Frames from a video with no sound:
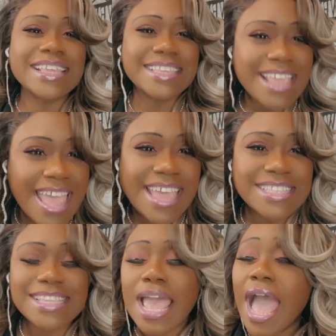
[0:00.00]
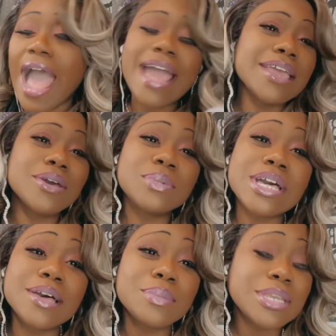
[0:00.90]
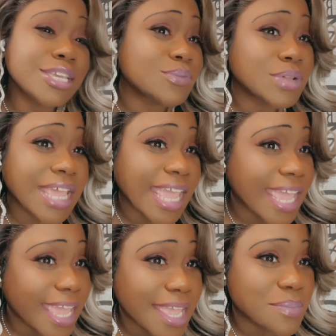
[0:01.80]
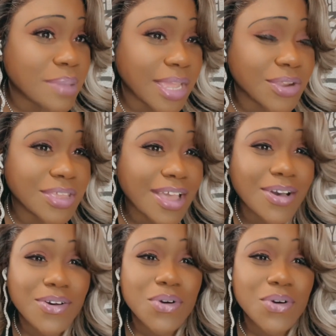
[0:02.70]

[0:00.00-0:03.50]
Yes, I am coming in with a headbanger, y'all.